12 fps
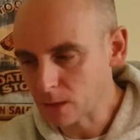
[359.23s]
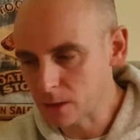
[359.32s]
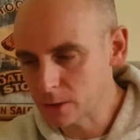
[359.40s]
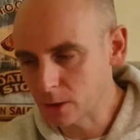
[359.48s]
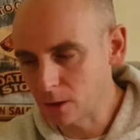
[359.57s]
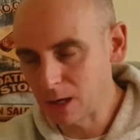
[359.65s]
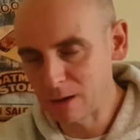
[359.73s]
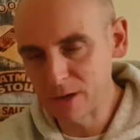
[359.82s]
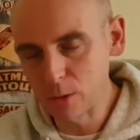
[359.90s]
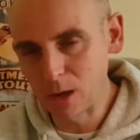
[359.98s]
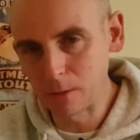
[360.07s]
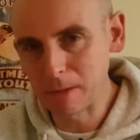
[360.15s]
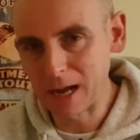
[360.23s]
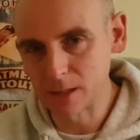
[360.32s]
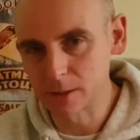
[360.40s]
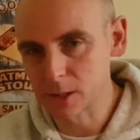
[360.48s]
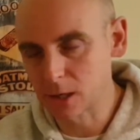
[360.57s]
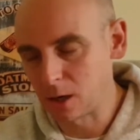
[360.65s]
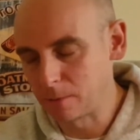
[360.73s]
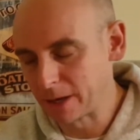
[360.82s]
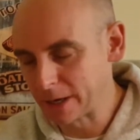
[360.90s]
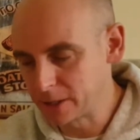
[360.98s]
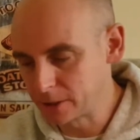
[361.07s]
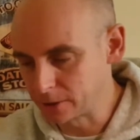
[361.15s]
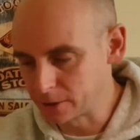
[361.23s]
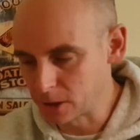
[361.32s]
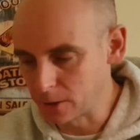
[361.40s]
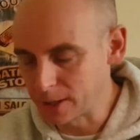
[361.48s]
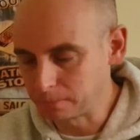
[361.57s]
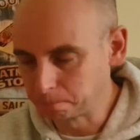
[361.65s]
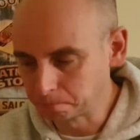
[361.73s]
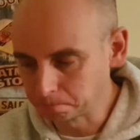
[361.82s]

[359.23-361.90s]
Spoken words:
It's got a lovely, well-balanced carbonation to it.